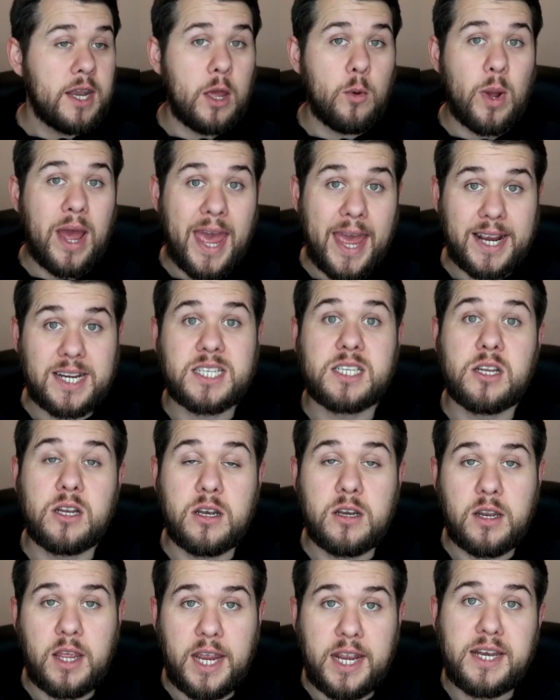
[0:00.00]
they were
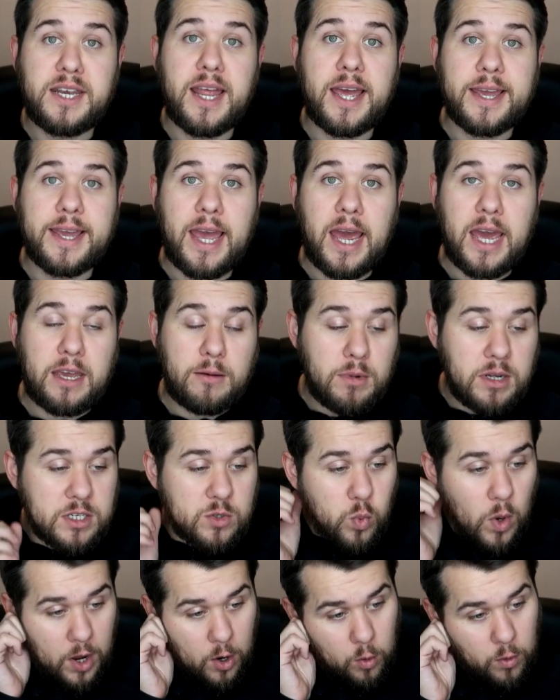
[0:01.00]
excellent in that game
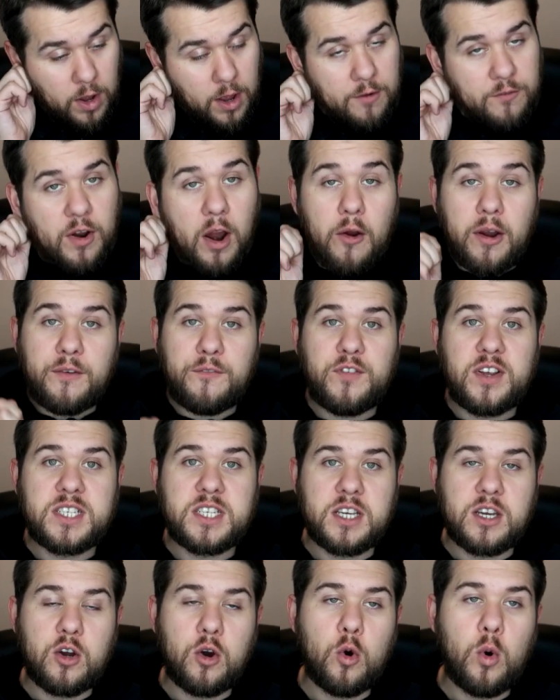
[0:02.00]
as well. Very
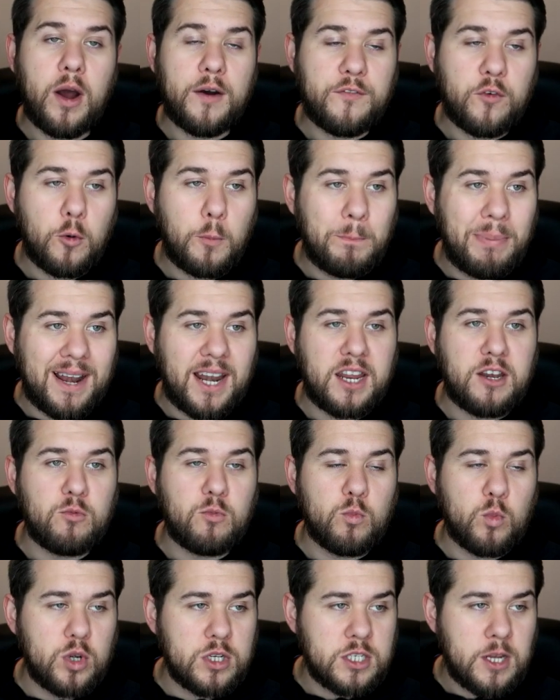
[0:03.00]
physical. I thought
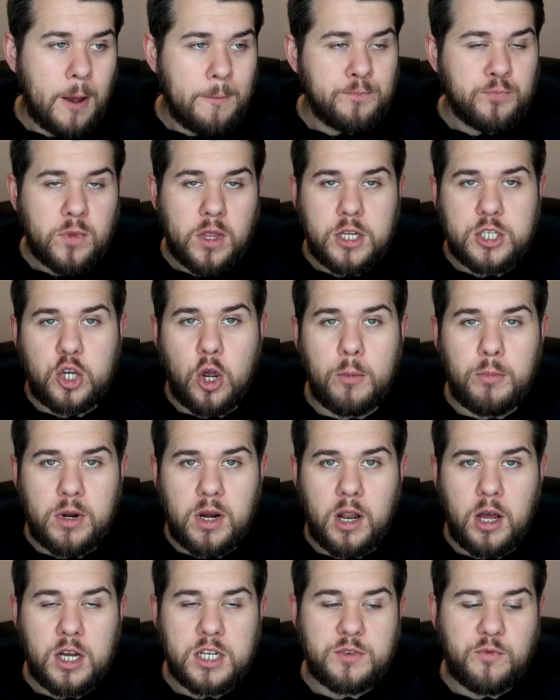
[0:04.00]
Billing was top
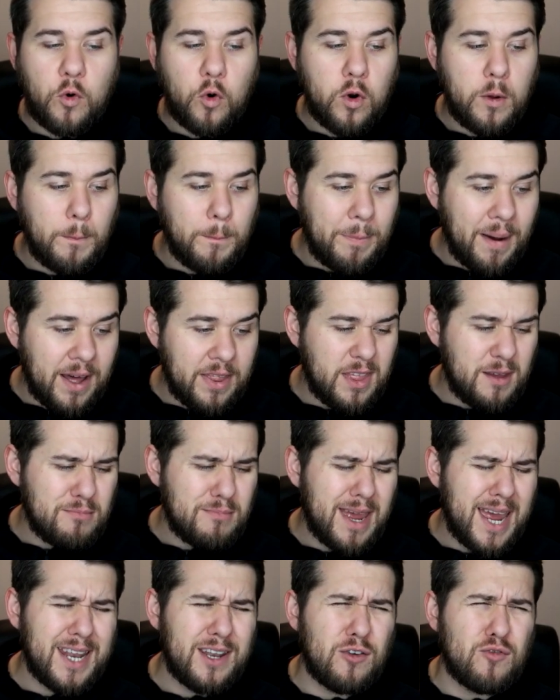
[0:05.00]
class for him, but the
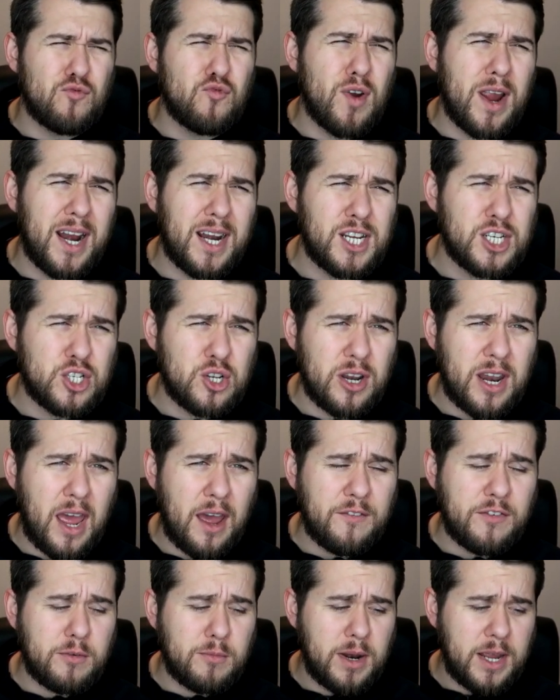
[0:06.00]
man that really stood
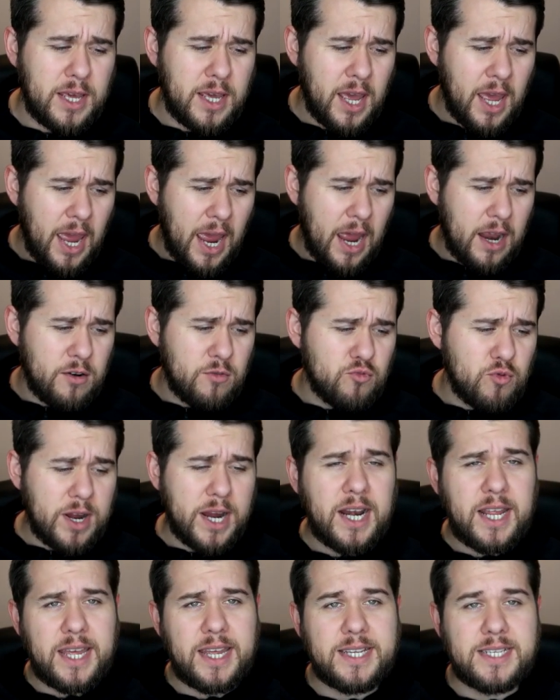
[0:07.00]
out for me and
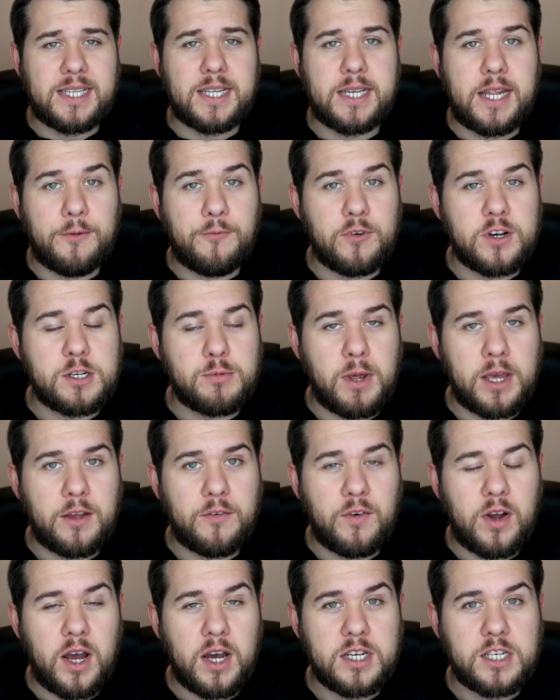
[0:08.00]
really is the difference
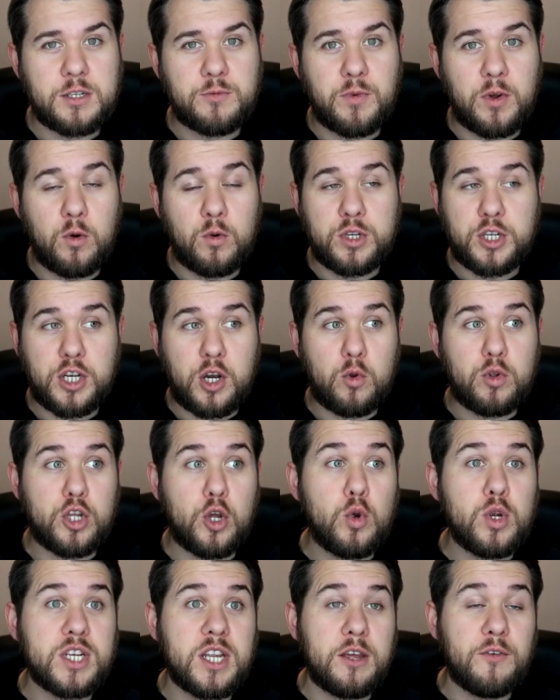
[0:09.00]
maker for Huddersfield, you know,
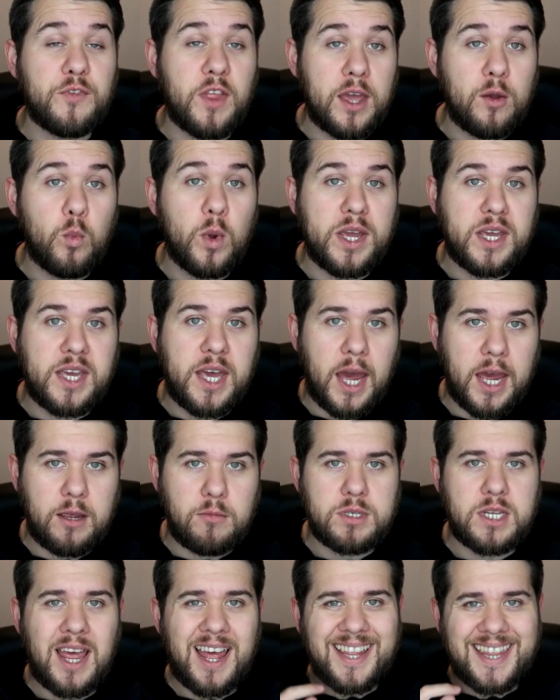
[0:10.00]
usually if they win games,